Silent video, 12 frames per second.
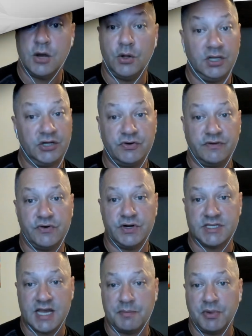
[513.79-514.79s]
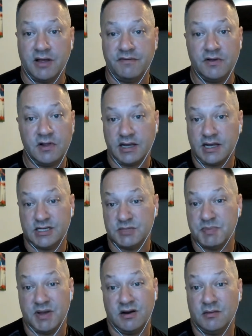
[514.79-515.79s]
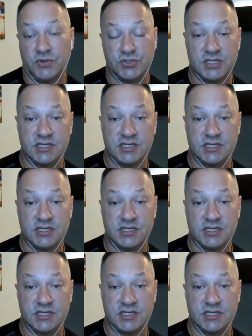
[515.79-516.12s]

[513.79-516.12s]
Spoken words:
Now, electric, for example, I feel like I spend almost